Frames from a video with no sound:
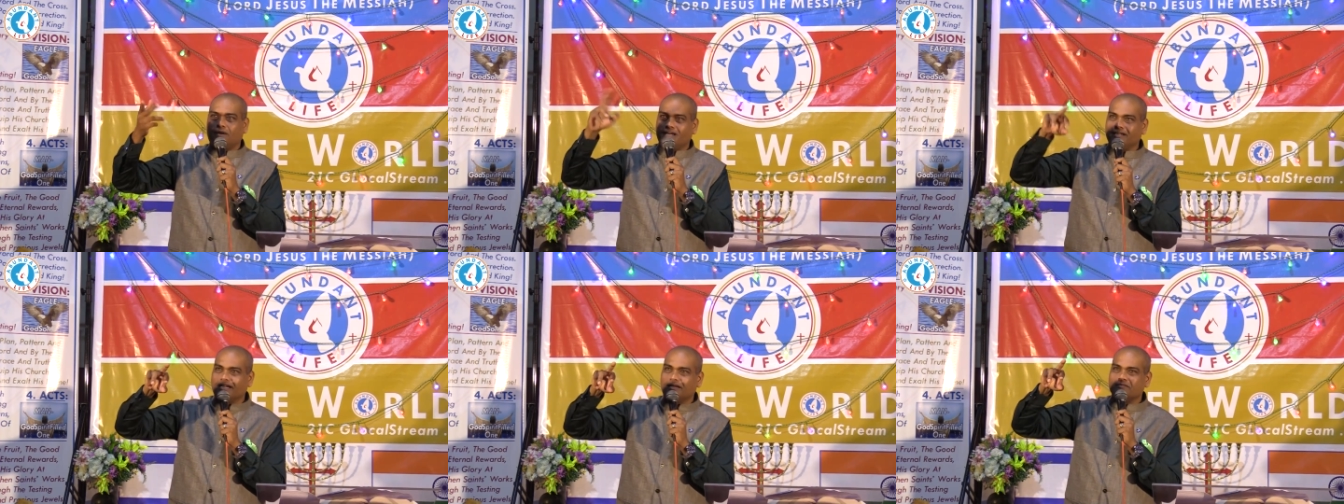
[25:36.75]

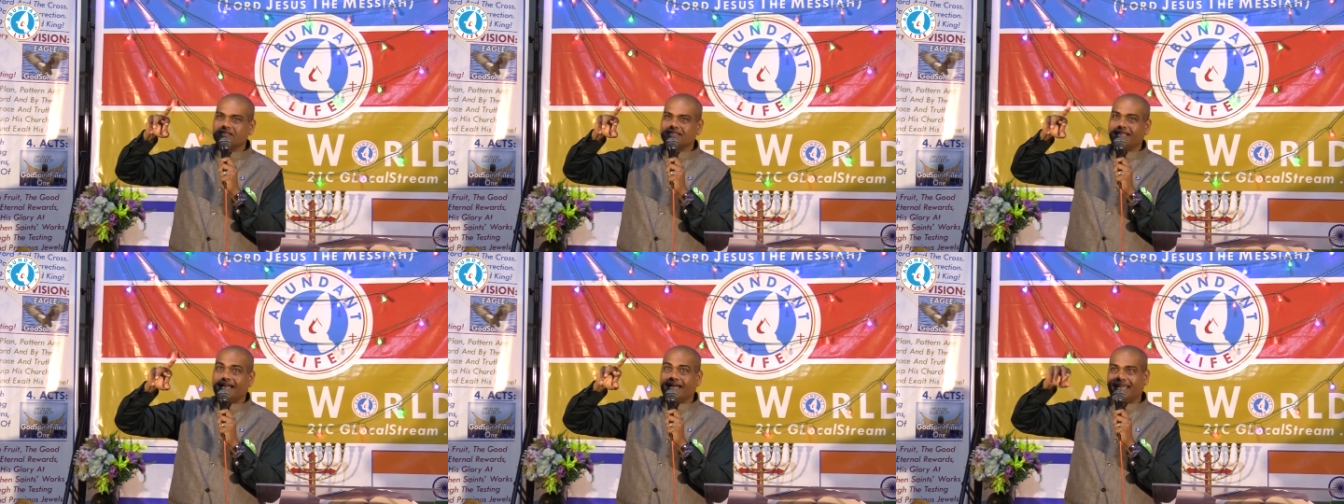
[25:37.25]
One comes,
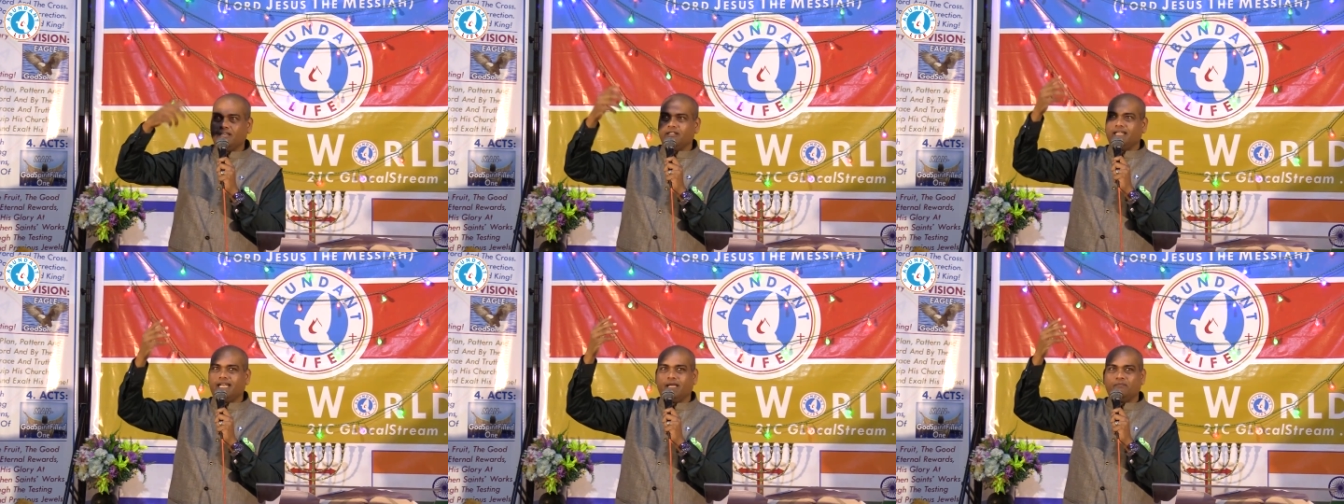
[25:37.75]
then
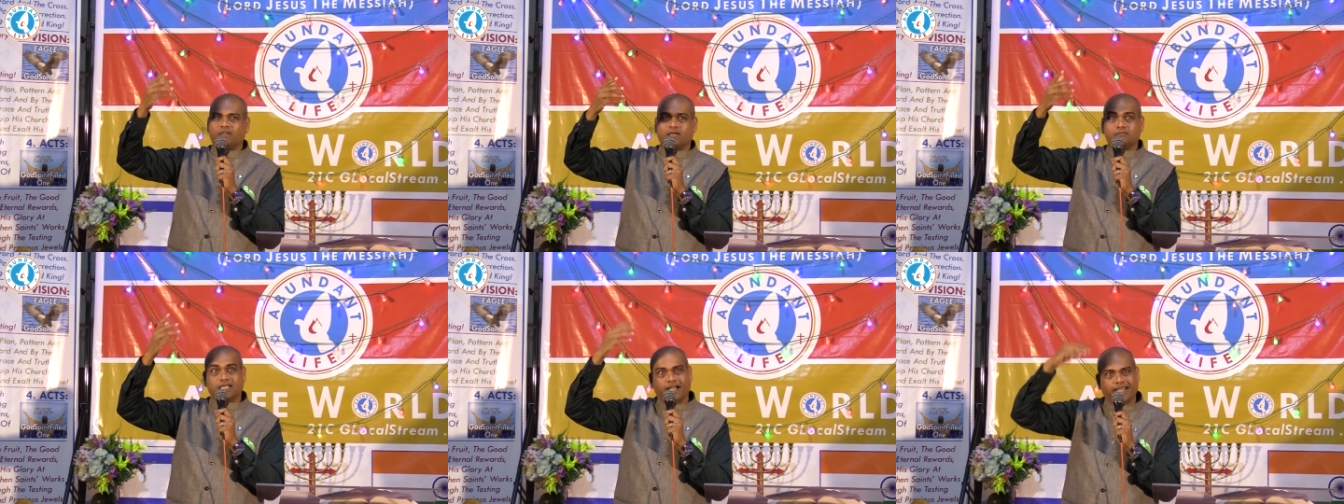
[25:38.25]
again the name
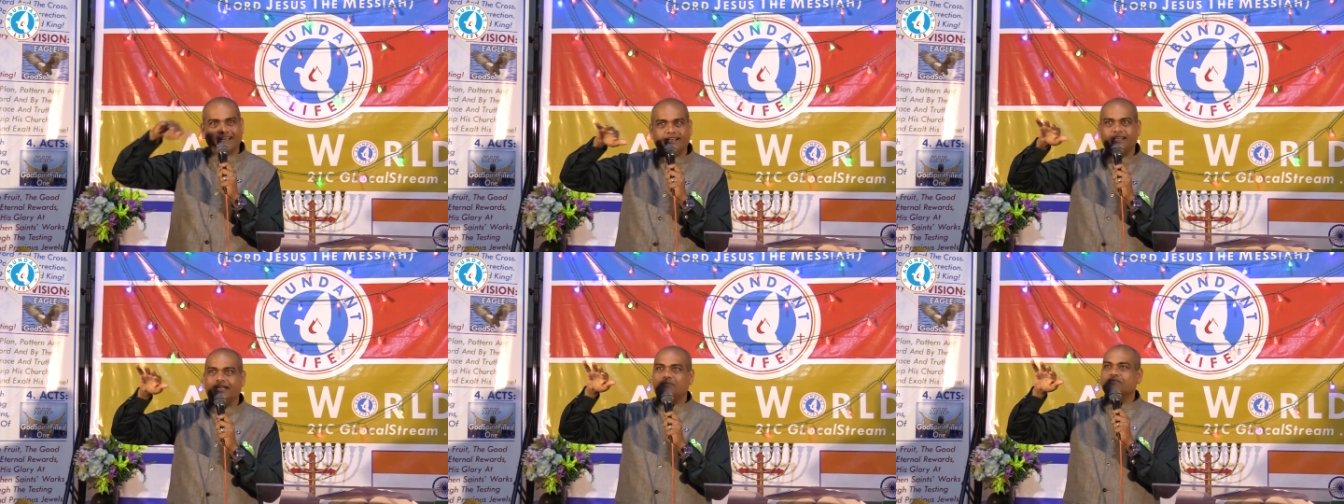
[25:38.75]
comes, again
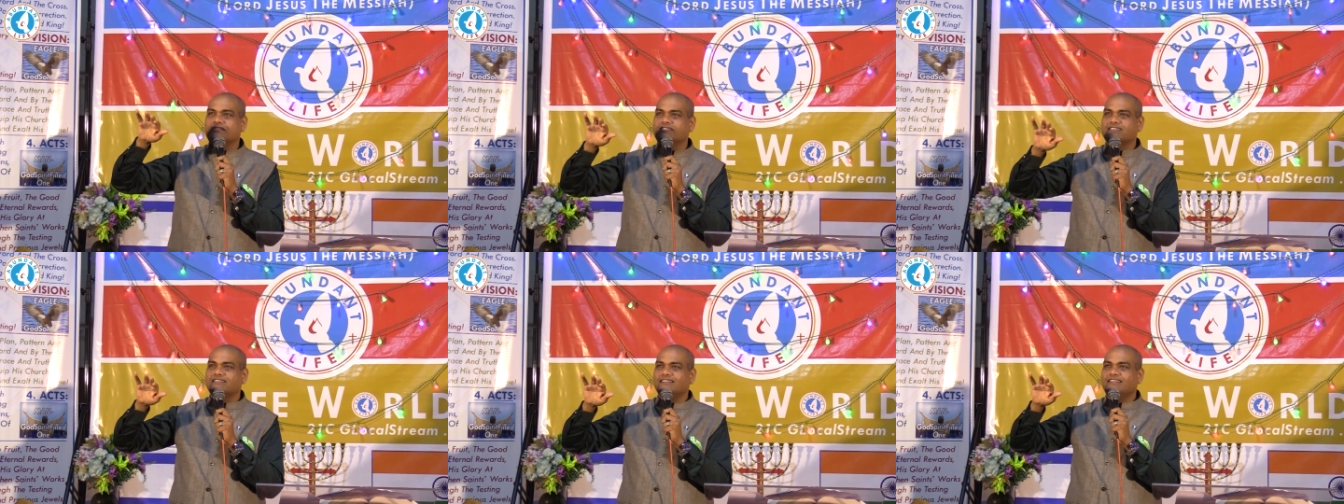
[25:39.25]
it
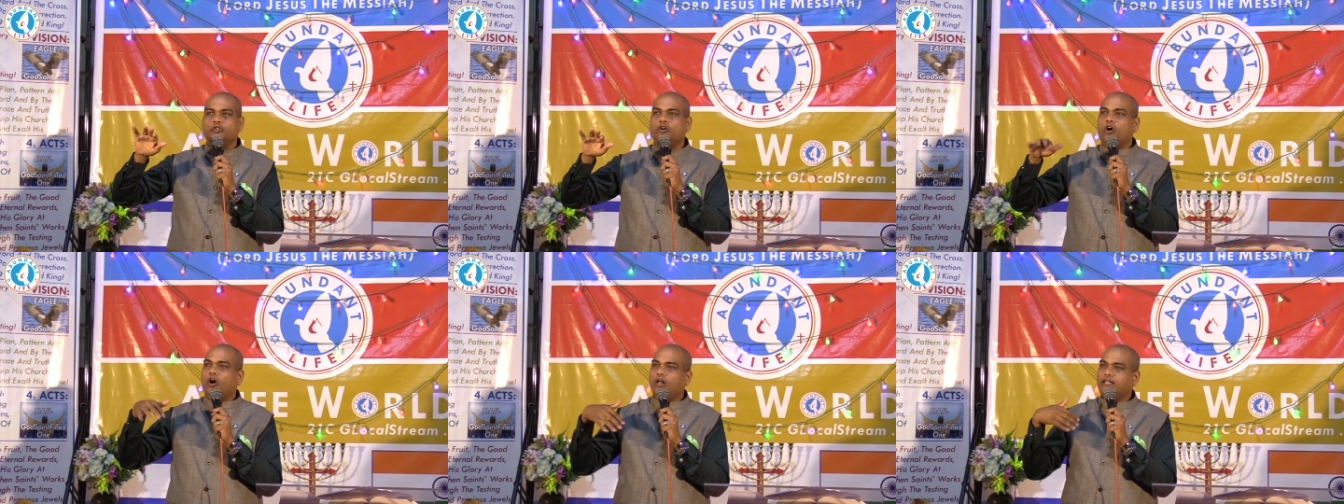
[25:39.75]
comes.
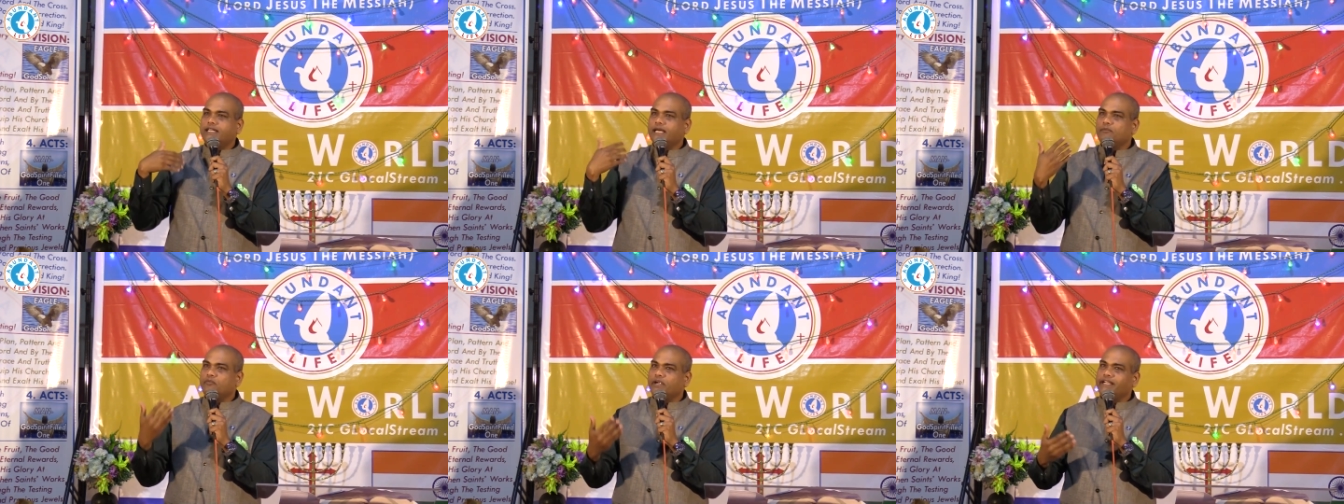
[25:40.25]
You're all the
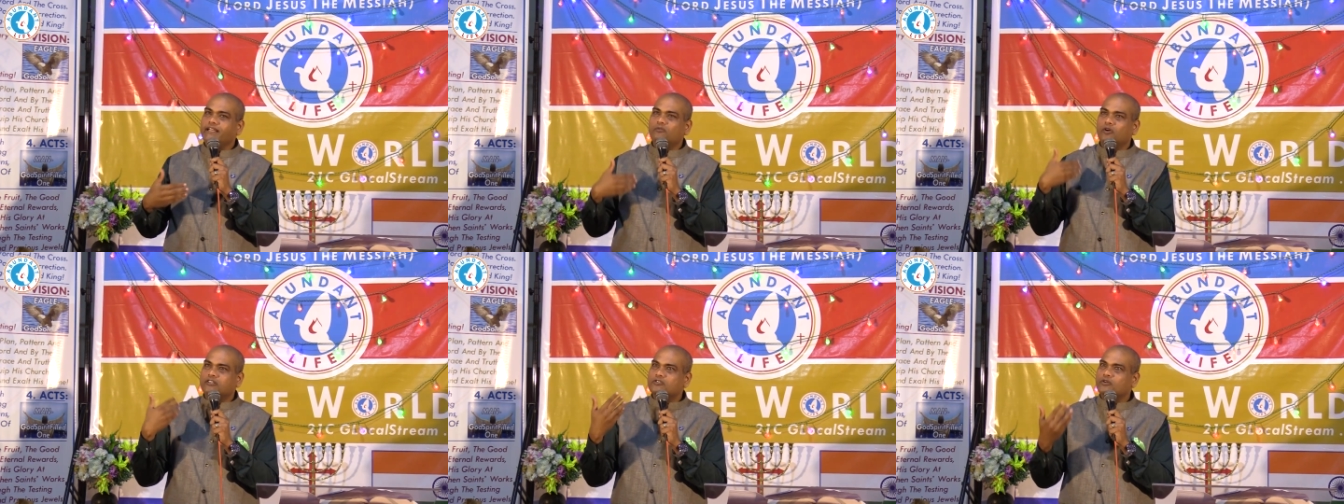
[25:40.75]
time waiting
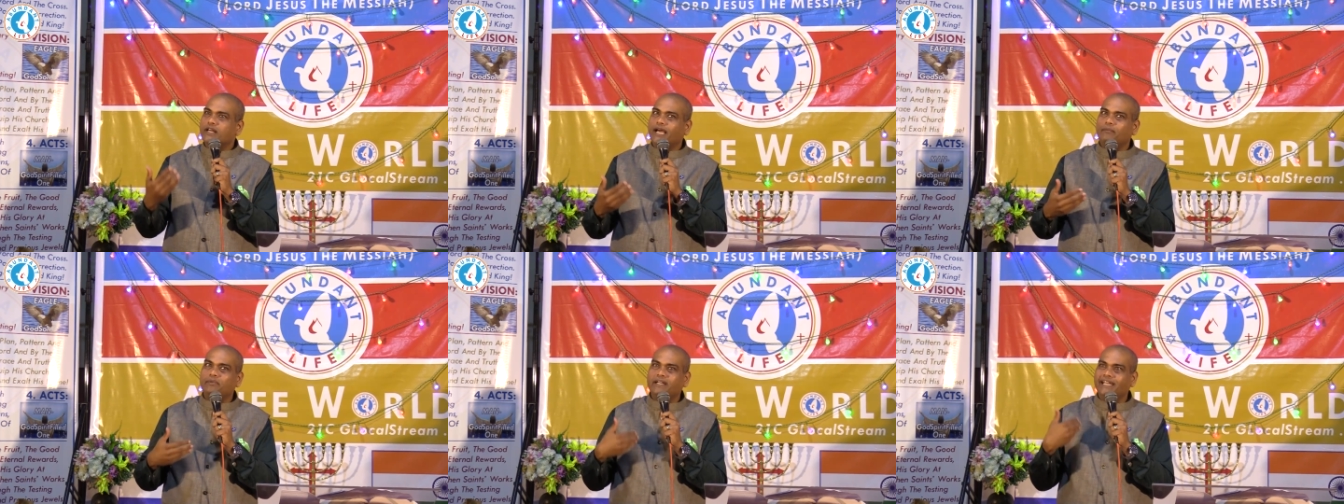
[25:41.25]
what's going to
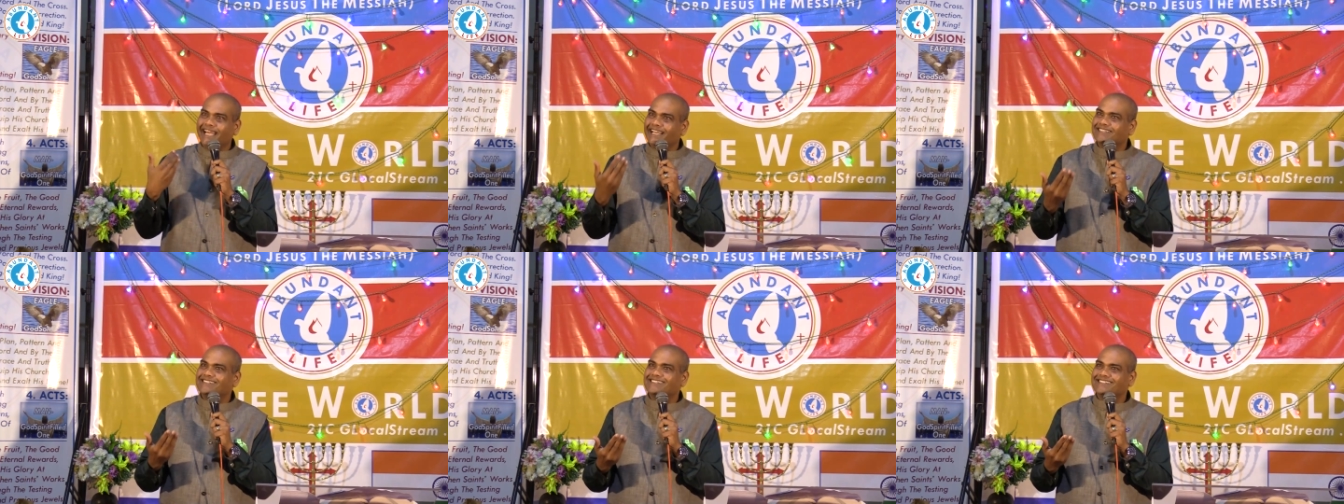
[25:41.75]
happen
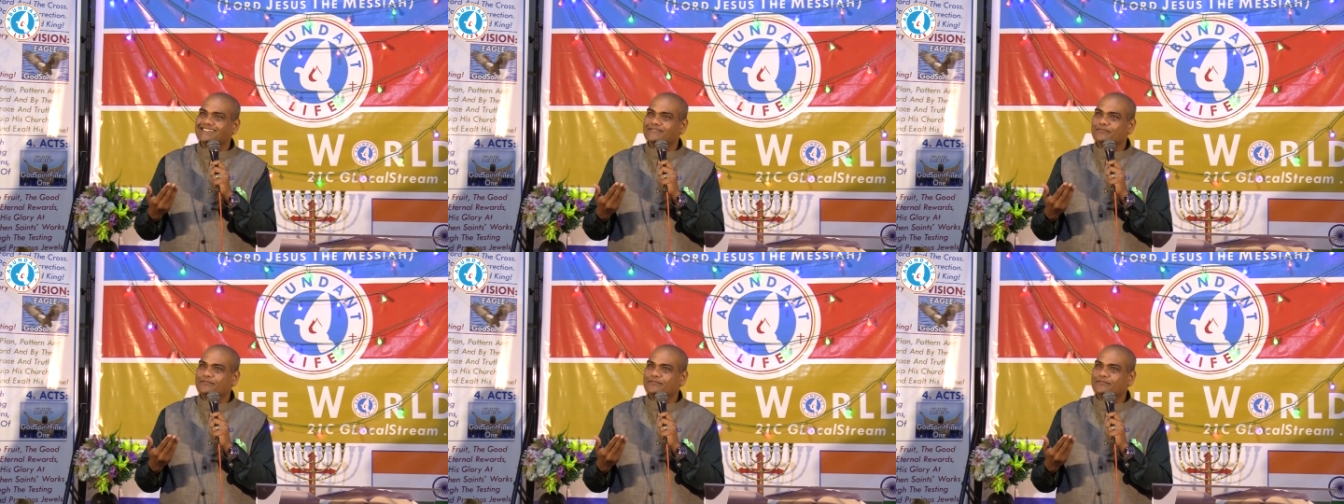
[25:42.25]
next.